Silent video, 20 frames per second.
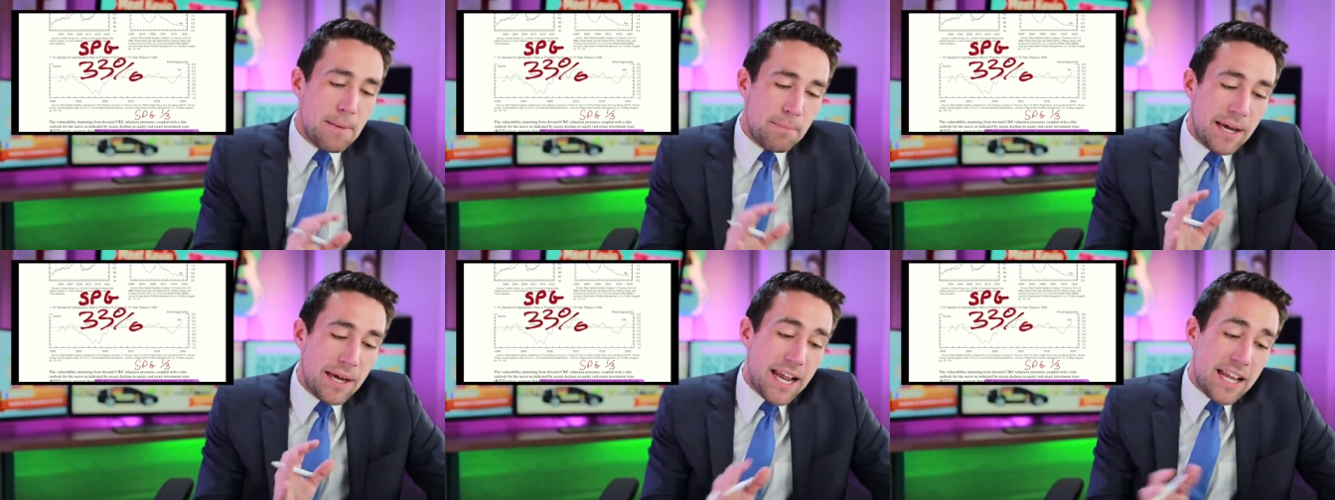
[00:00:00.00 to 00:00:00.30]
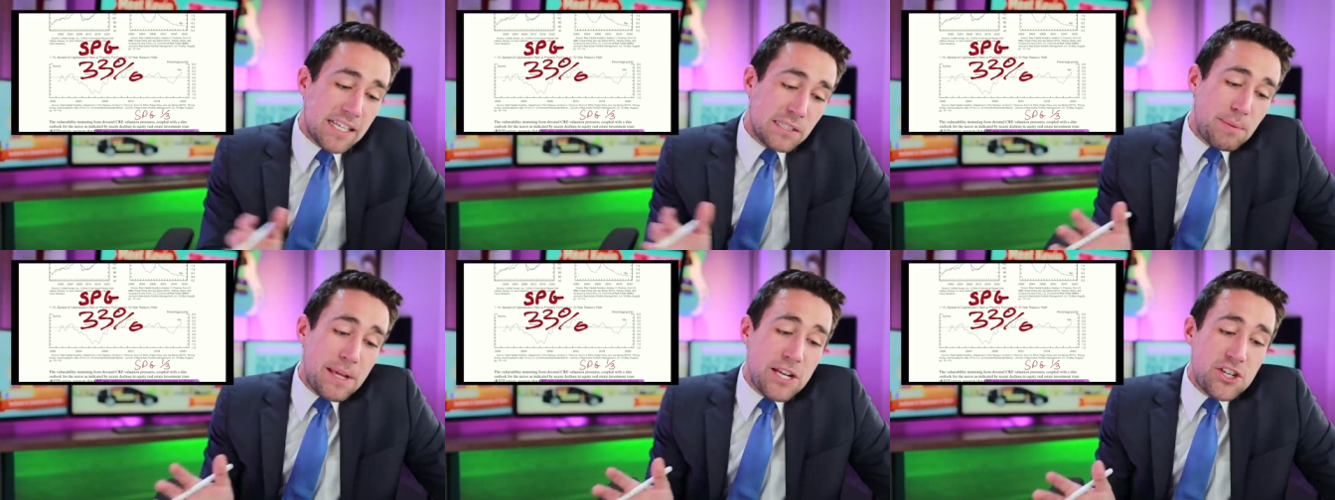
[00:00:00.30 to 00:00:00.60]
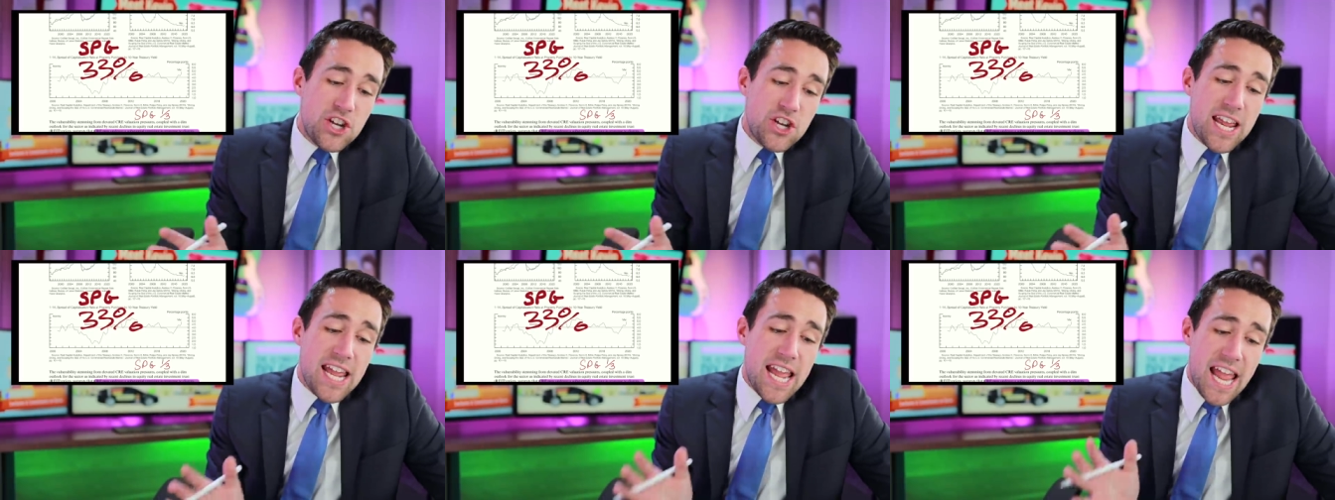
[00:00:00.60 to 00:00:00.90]
But
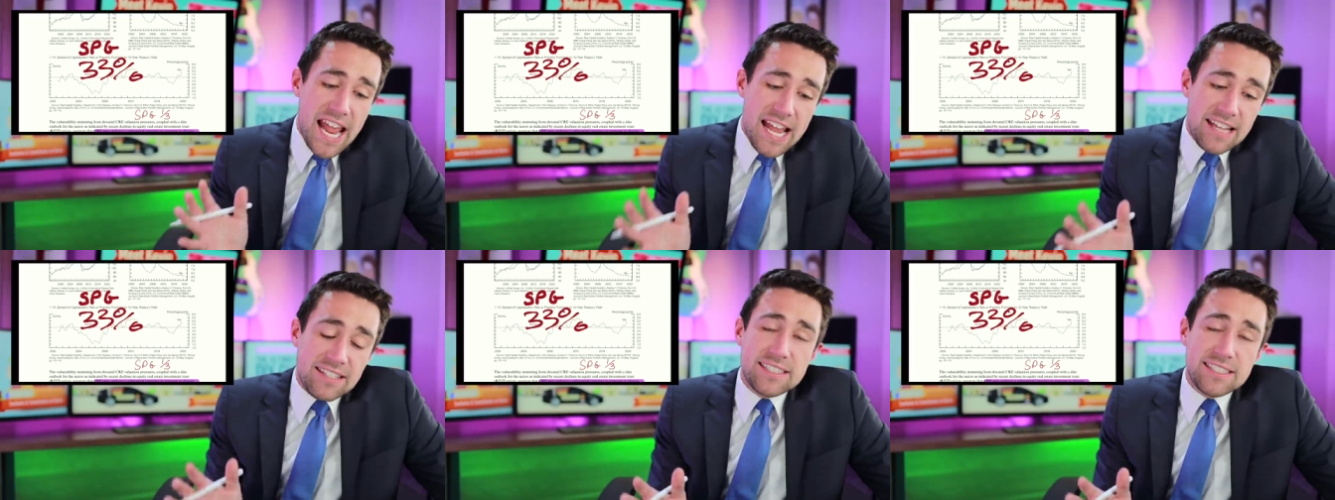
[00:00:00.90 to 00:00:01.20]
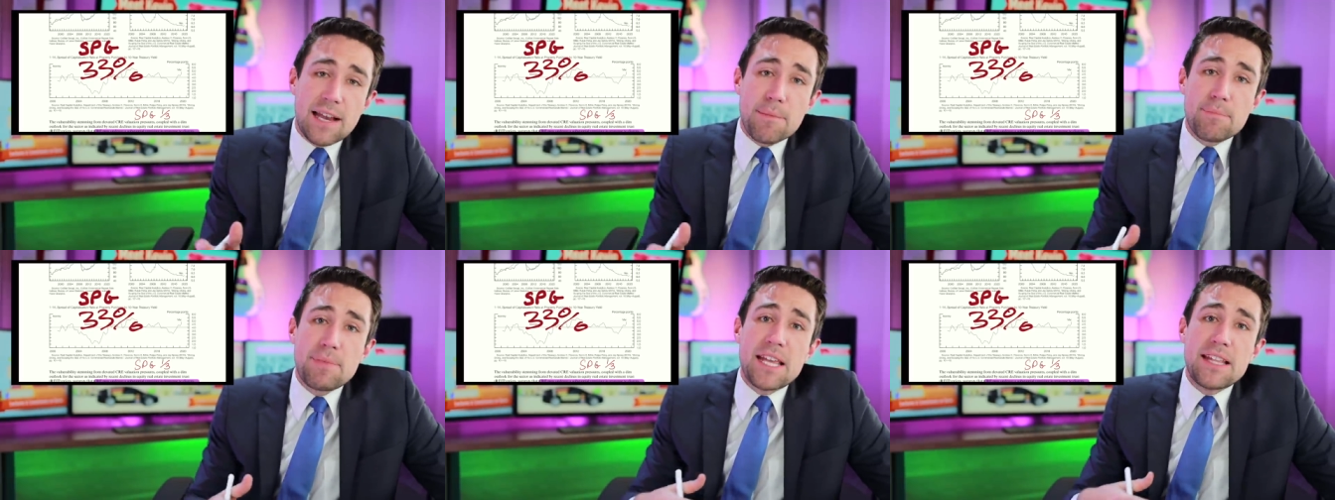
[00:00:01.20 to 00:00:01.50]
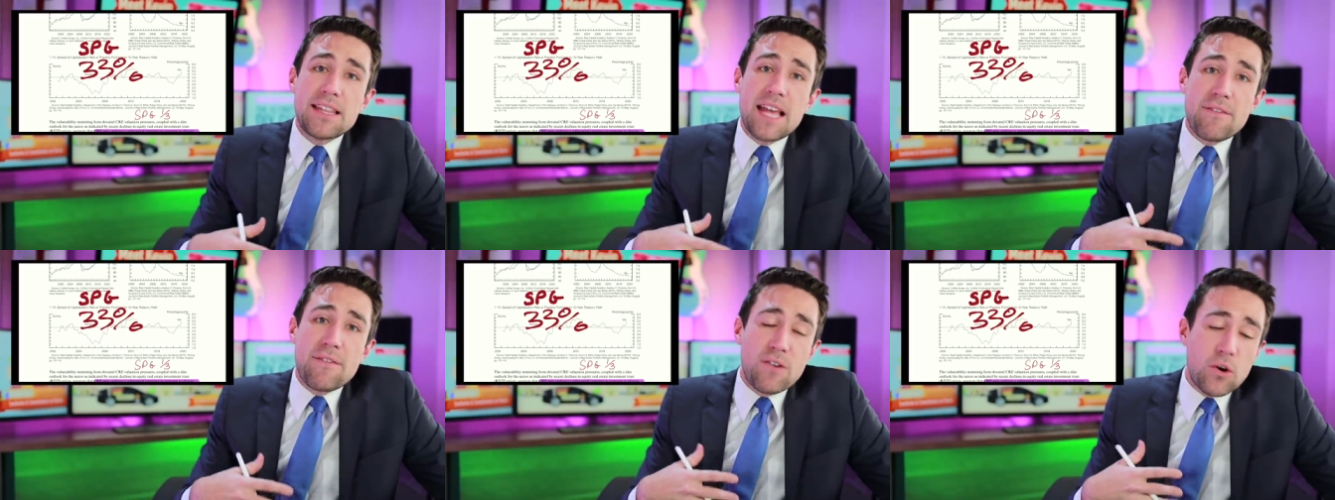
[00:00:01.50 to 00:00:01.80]
SPG is
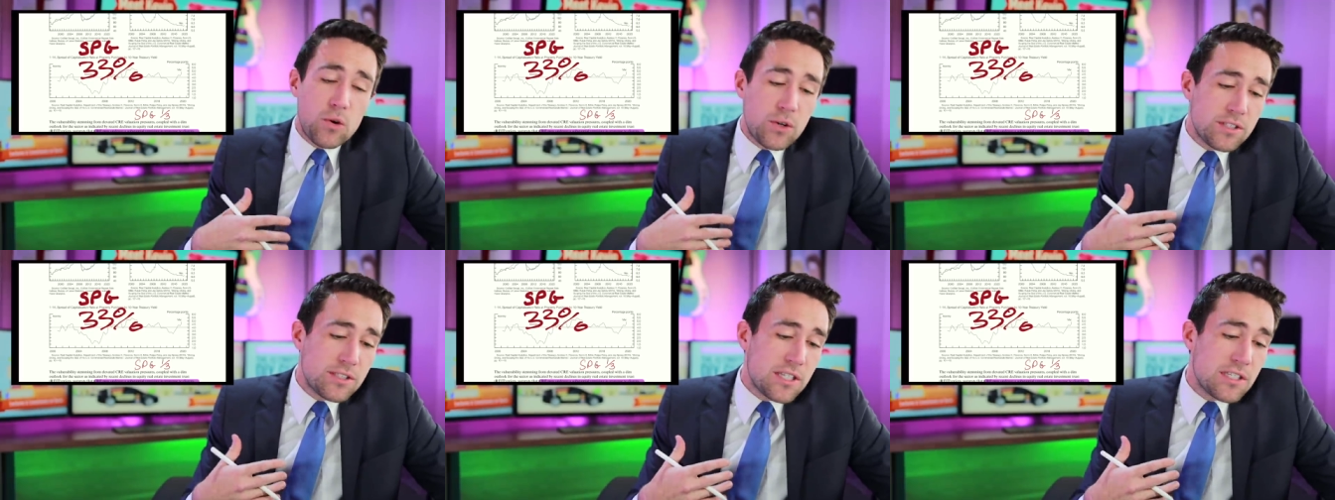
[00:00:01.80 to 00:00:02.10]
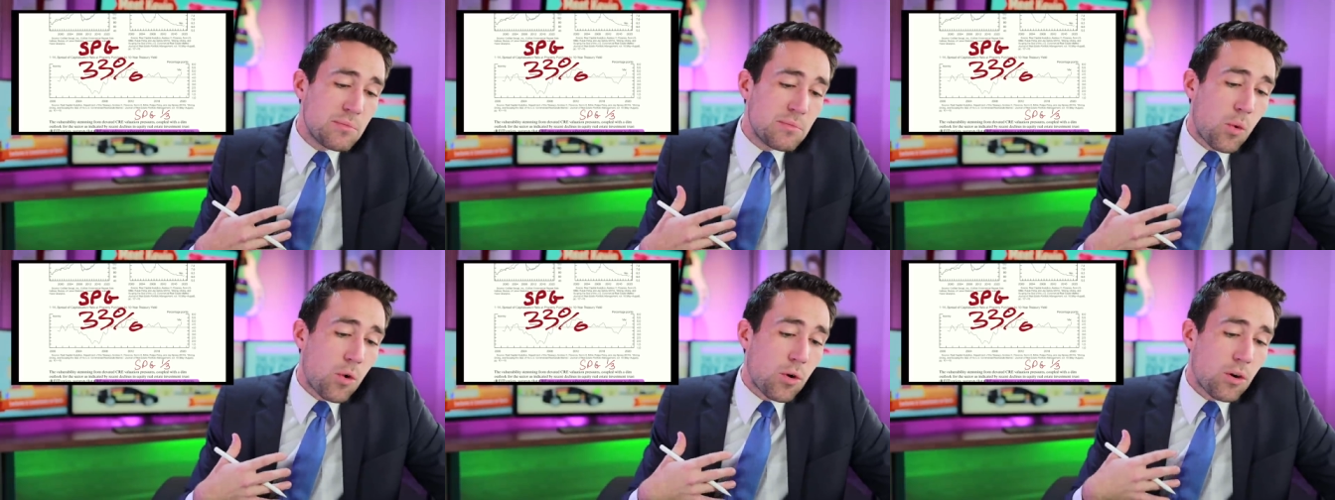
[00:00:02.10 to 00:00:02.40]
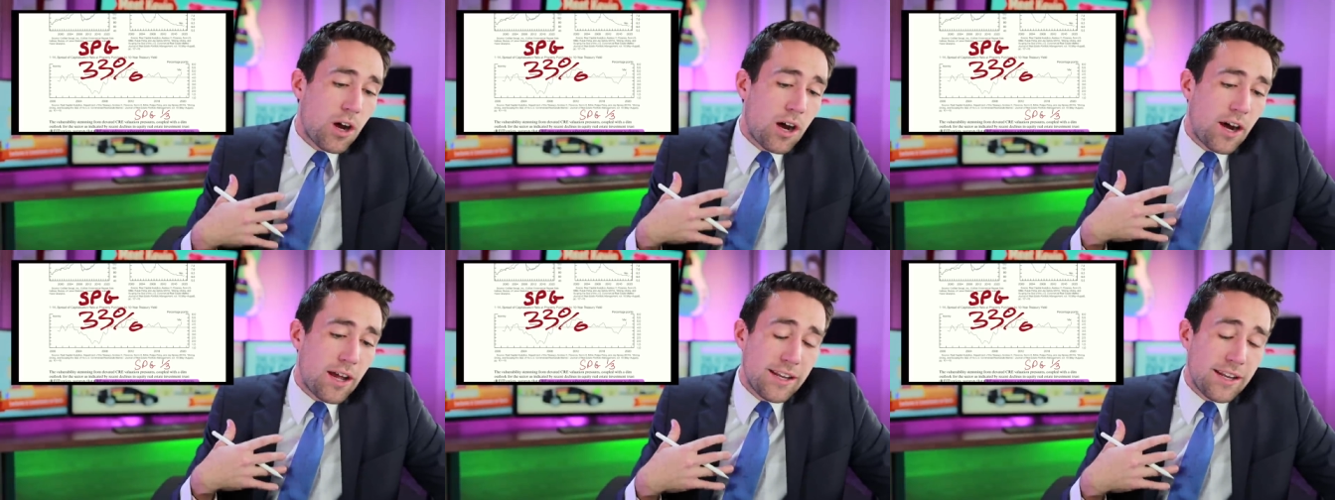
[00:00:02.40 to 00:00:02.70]
something that focuses
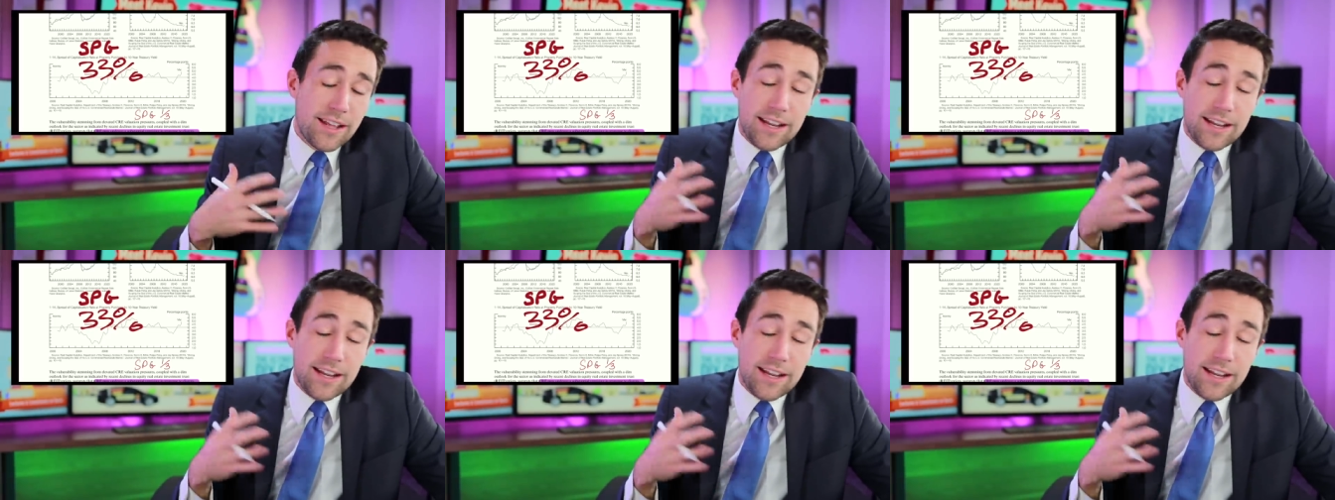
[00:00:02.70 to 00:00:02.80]
more on,